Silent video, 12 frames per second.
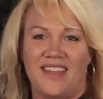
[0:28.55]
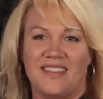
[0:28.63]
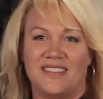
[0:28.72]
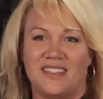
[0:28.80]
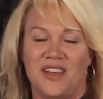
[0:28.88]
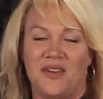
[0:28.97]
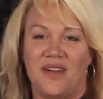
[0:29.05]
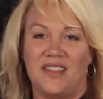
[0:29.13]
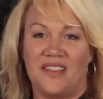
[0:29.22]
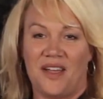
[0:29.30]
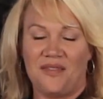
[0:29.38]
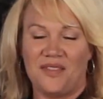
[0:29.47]
And so
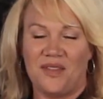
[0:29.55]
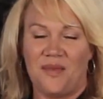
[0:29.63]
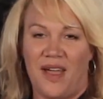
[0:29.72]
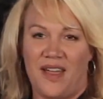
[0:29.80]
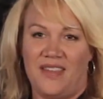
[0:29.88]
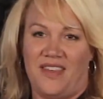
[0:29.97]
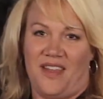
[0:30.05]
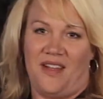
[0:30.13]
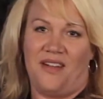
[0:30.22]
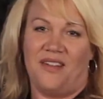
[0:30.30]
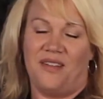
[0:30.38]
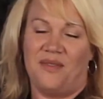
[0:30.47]
I left the bag
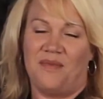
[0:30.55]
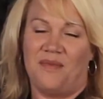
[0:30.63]
there,